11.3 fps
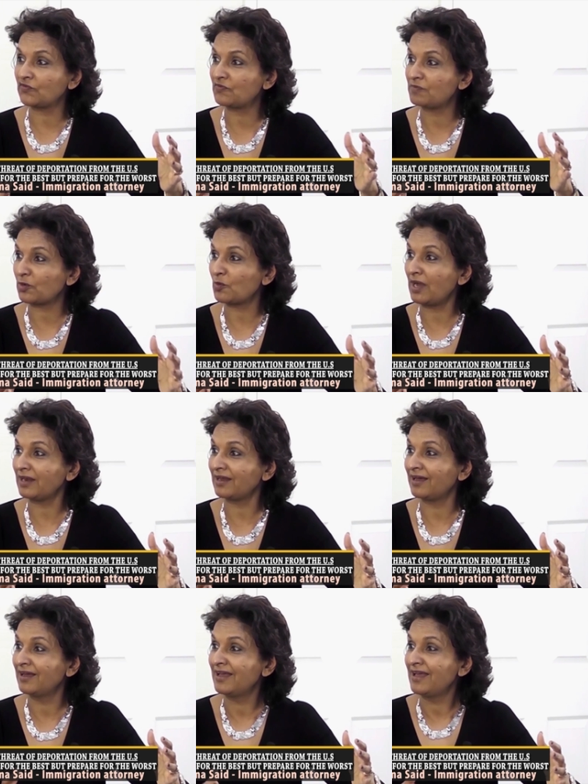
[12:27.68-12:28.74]
of
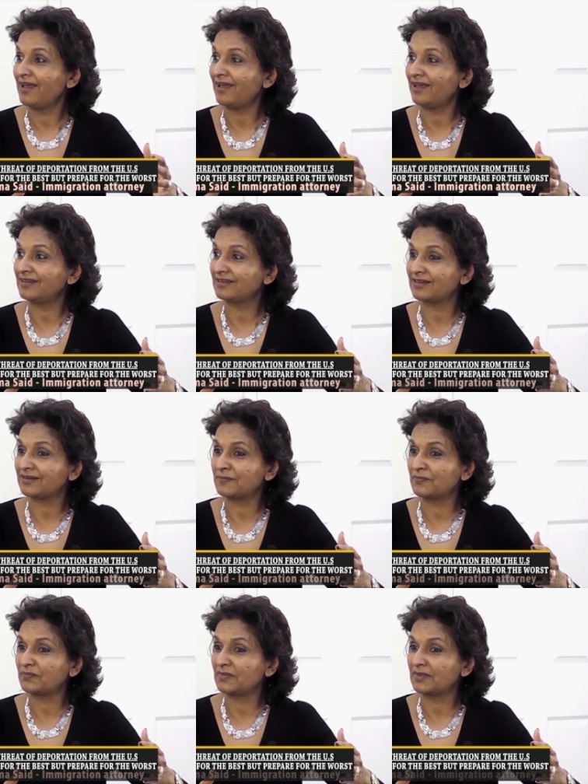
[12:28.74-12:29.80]
marijuana, and
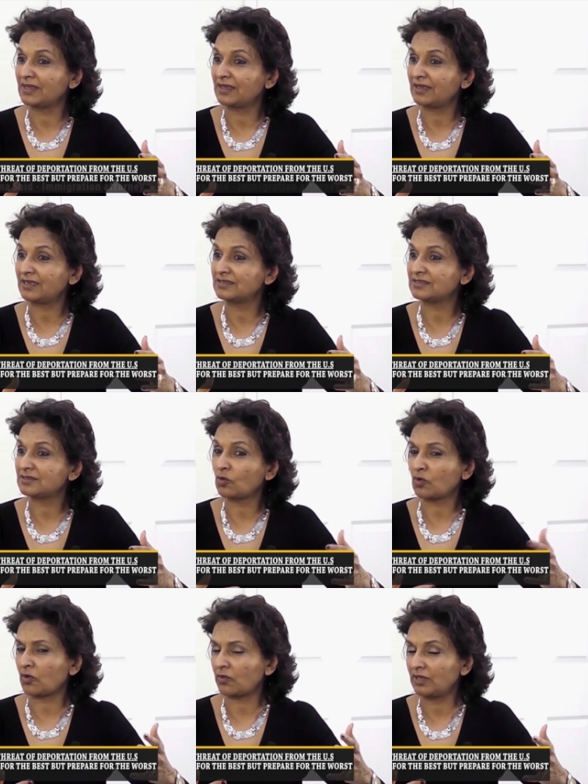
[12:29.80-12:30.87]

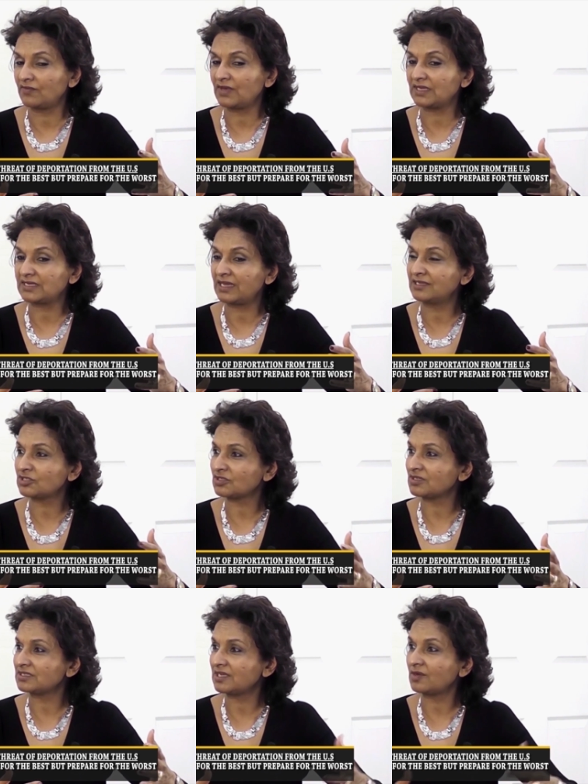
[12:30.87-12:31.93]
Korean vet, and his
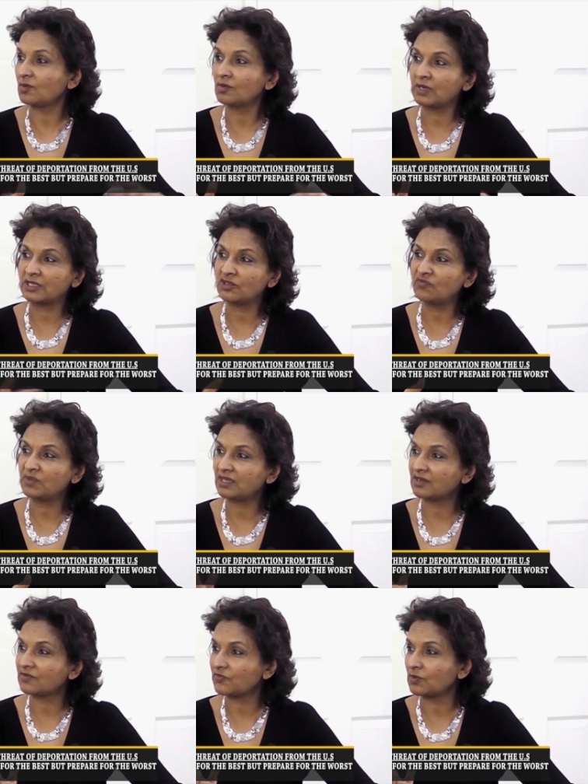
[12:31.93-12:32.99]
attorney said, oh, well, you've been
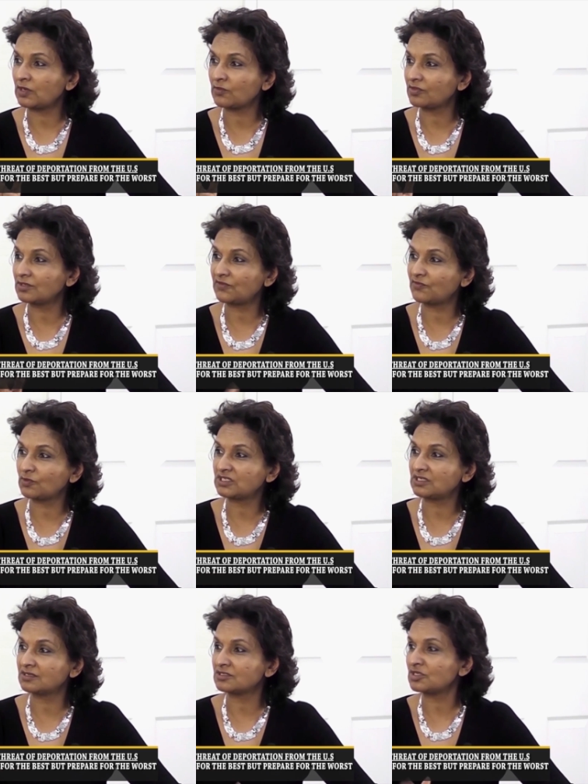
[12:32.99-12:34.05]
here for 30,
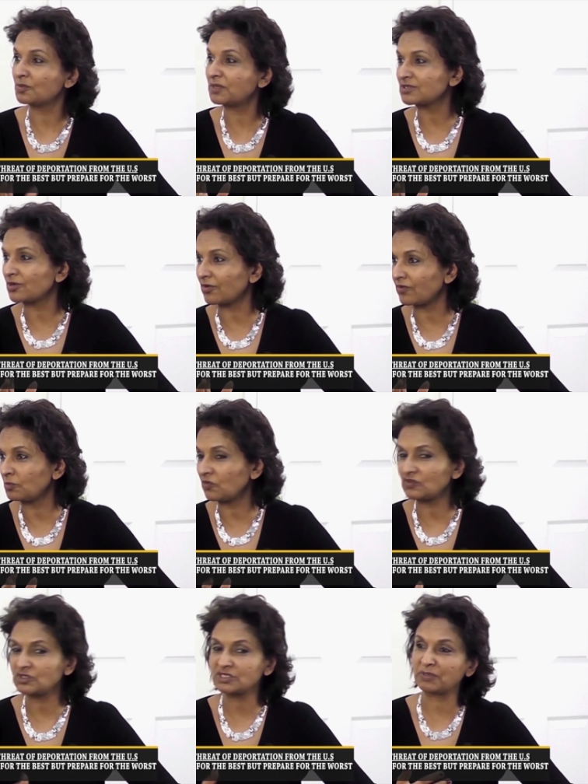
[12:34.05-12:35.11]
40 years, nobody's going to
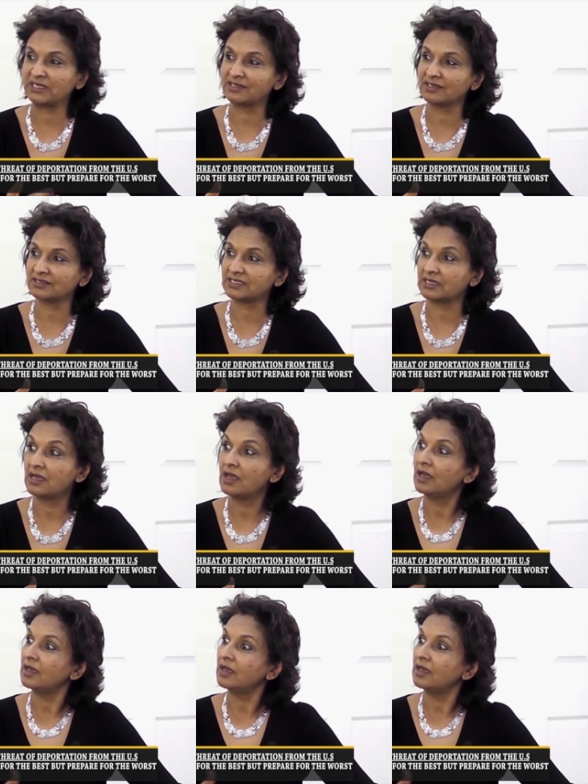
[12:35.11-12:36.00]
remove you, just plead guilty.